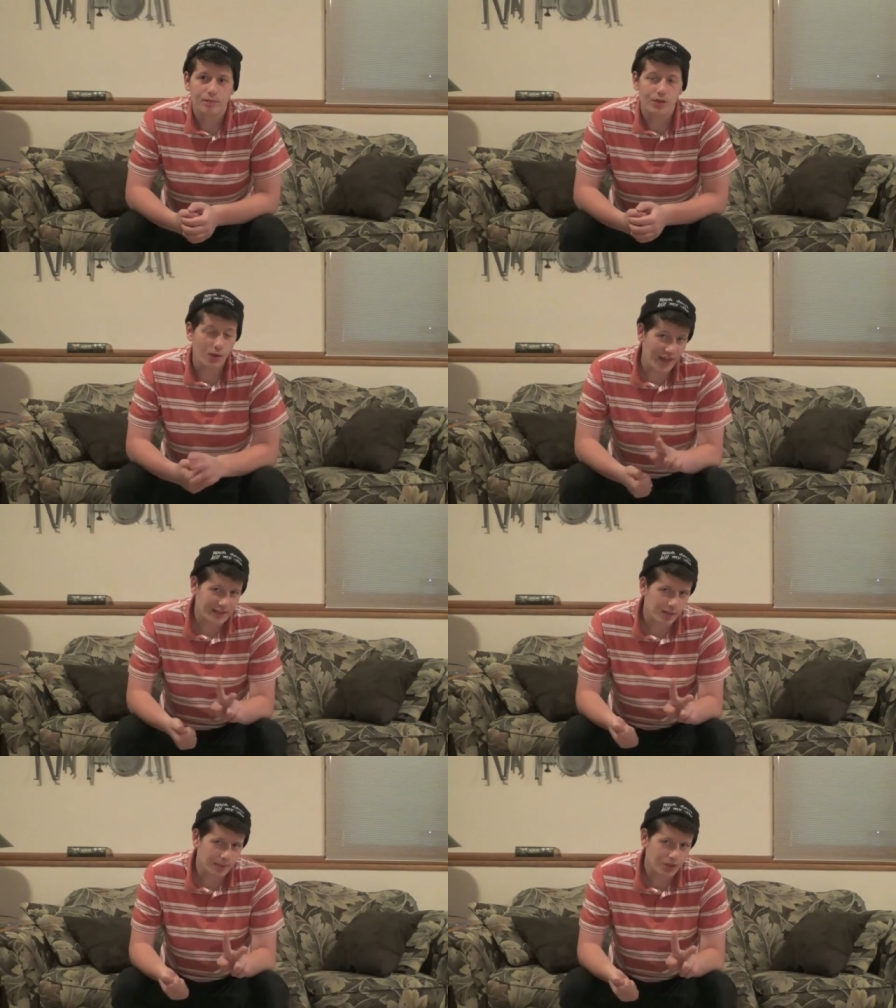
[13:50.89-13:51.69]
So if
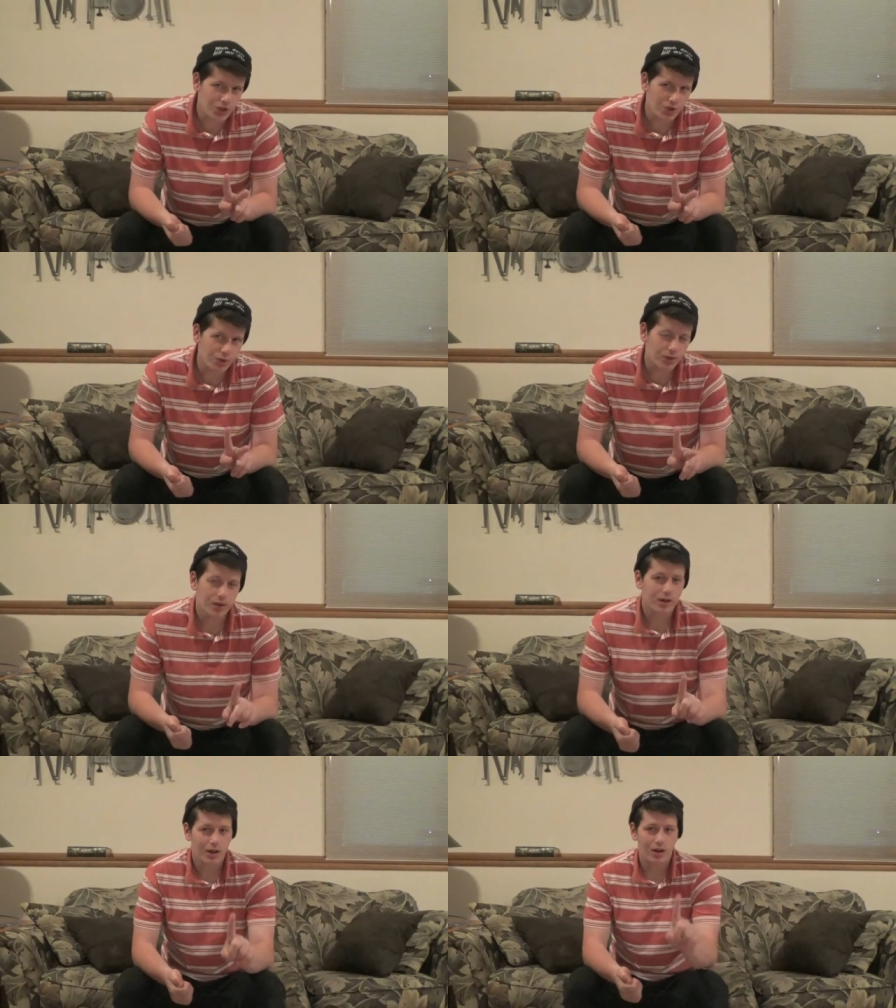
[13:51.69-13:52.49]
that's number 2,
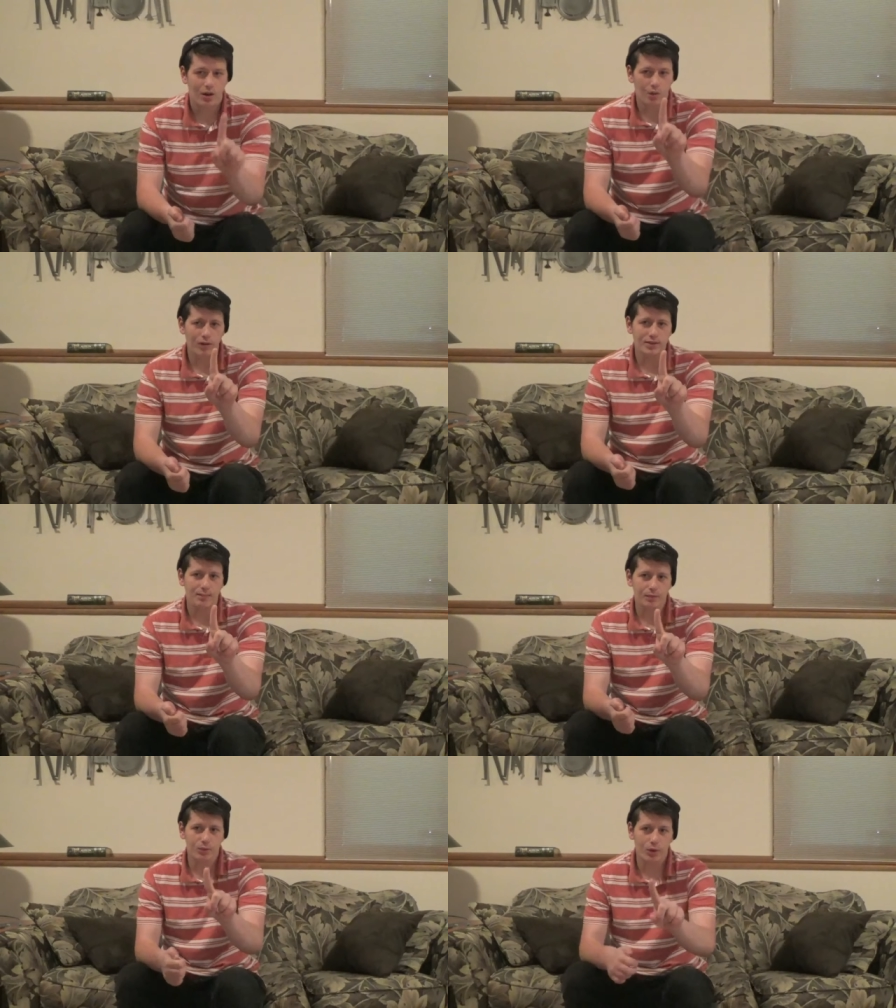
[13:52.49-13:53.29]
what's number